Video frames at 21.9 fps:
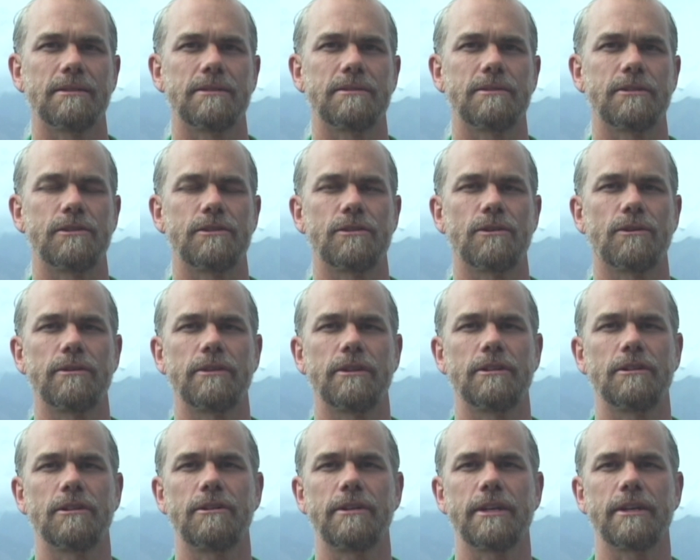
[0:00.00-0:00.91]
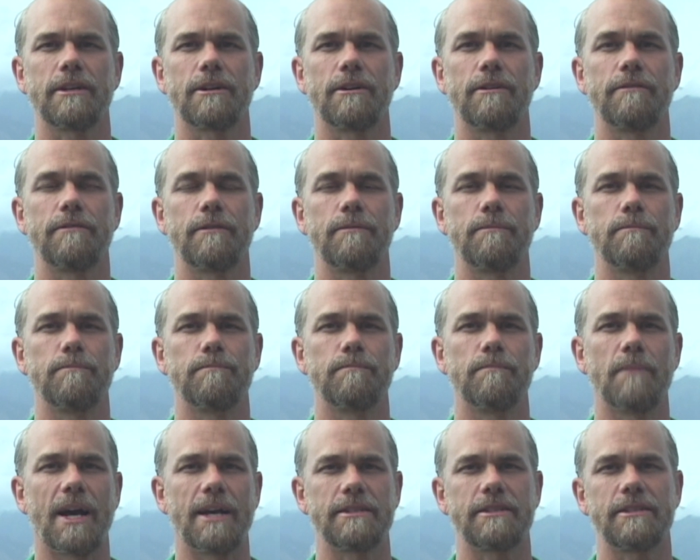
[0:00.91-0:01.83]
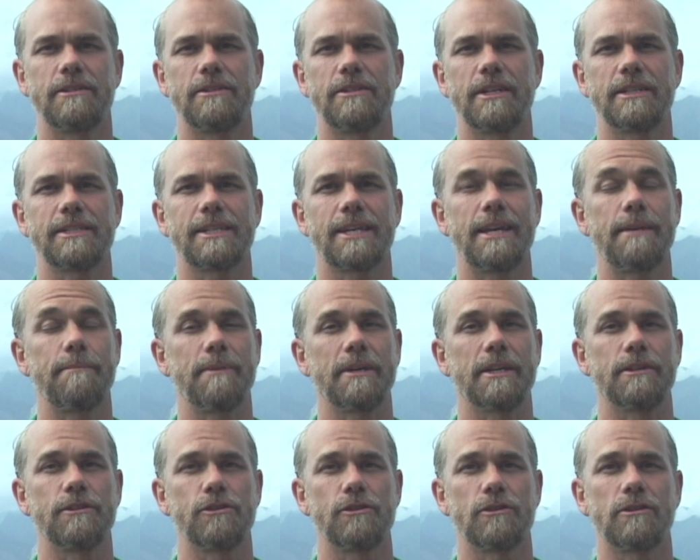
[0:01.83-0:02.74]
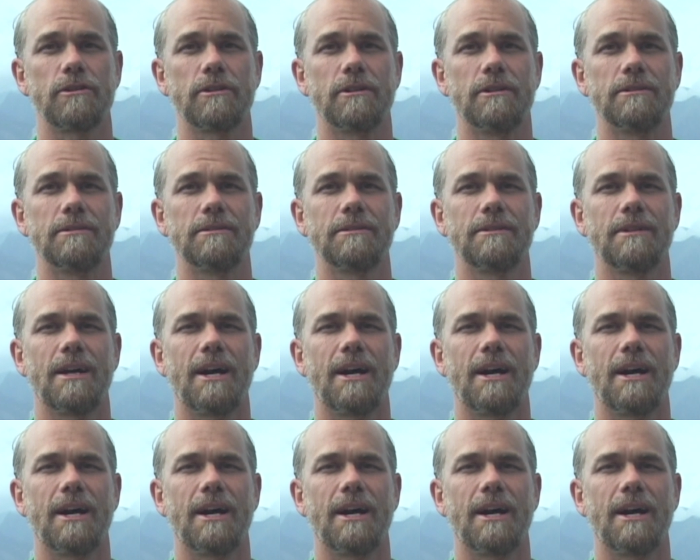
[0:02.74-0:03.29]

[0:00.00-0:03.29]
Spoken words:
To shorten the learning curve, I suggest keeping a journal.